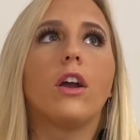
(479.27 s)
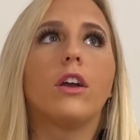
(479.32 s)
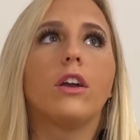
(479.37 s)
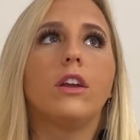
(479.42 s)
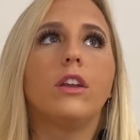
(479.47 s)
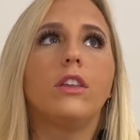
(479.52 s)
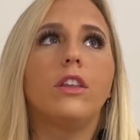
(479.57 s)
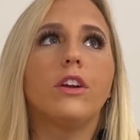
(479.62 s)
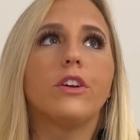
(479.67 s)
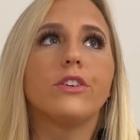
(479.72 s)

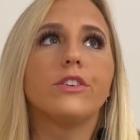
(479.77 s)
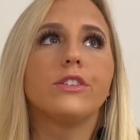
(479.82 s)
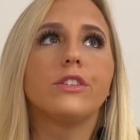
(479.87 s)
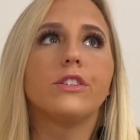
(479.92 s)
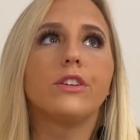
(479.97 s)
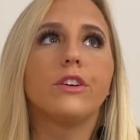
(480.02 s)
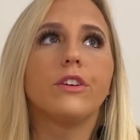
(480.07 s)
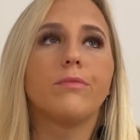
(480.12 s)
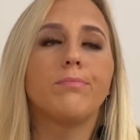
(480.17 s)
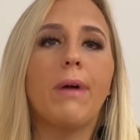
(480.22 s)

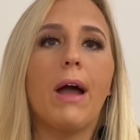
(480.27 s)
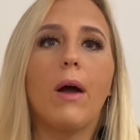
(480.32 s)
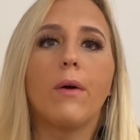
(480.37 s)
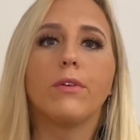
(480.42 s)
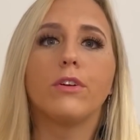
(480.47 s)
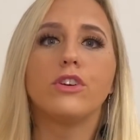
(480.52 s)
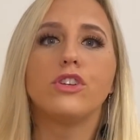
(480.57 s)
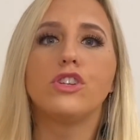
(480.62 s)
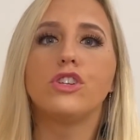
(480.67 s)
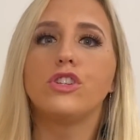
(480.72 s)
there's
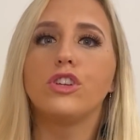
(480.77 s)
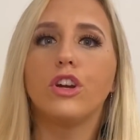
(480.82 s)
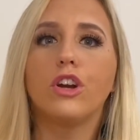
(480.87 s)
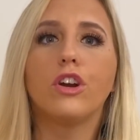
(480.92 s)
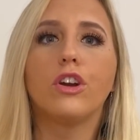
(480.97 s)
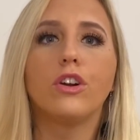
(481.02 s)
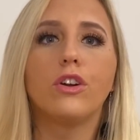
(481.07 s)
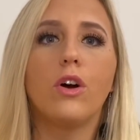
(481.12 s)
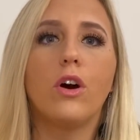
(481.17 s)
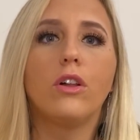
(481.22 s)
powdered
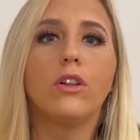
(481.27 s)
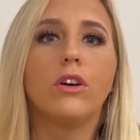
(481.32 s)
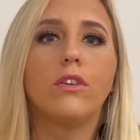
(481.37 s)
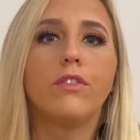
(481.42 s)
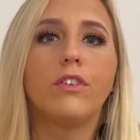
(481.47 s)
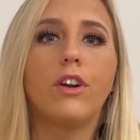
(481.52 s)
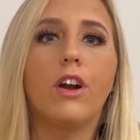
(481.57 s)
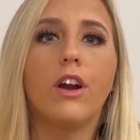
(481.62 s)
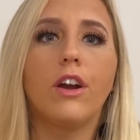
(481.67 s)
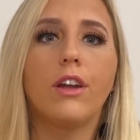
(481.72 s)
sugar all
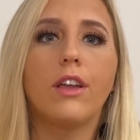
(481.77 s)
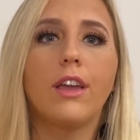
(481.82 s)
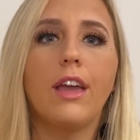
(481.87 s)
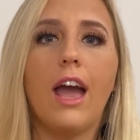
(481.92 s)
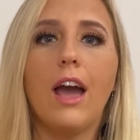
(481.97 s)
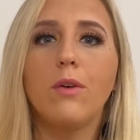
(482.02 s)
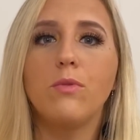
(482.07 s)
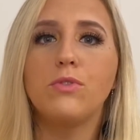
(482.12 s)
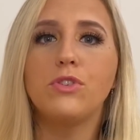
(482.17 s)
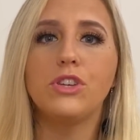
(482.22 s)
over our
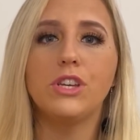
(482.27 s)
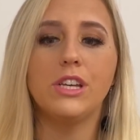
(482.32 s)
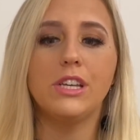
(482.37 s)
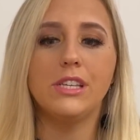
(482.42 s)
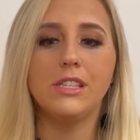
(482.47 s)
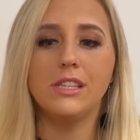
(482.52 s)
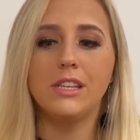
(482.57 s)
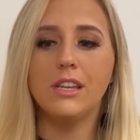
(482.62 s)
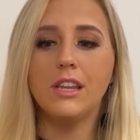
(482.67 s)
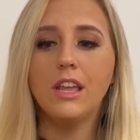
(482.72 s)

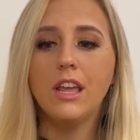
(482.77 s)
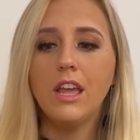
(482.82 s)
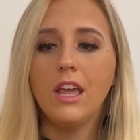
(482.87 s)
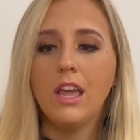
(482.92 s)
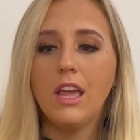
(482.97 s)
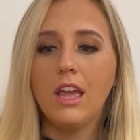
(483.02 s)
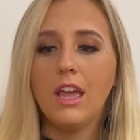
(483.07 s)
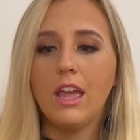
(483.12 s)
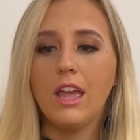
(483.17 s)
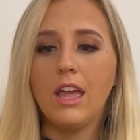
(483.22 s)
couches, and
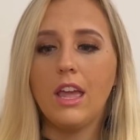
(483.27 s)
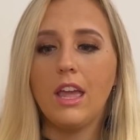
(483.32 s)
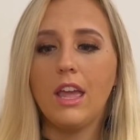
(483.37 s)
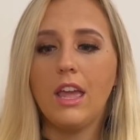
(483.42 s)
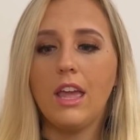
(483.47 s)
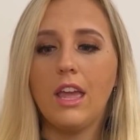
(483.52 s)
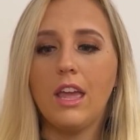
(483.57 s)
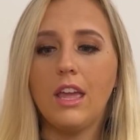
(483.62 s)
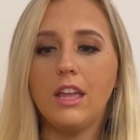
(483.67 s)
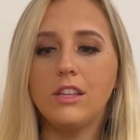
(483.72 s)

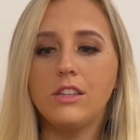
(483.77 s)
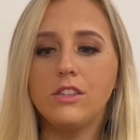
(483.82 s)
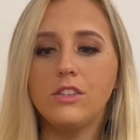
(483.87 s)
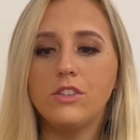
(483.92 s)
it's